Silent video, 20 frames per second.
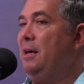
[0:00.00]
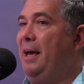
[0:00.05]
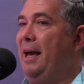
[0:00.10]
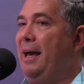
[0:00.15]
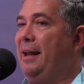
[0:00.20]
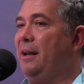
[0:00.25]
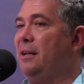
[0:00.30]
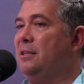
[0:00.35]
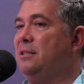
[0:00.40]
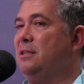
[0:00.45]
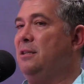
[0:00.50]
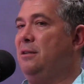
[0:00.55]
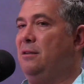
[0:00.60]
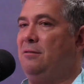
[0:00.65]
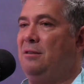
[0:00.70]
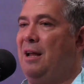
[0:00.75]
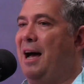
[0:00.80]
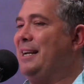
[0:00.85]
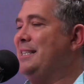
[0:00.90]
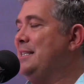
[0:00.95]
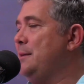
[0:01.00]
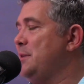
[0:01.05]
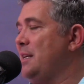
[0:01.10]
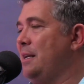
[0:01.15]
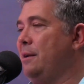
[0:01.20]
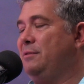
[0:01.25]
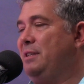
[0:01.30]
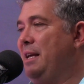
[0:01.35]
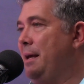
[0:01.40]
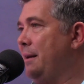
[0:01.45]
and it's 9 times
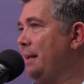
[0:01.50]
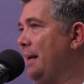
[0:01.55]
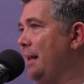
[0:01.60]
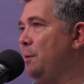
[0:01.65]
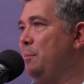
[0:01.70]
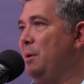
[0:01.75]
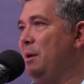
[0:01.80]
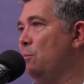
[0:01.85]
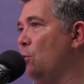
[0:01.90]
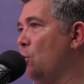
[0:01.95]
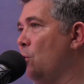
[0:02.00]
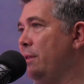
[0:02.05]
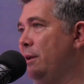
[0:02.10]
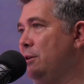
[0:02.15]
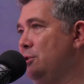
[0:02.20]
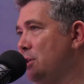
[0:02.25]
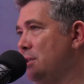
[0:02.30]
out of 10 going to be more than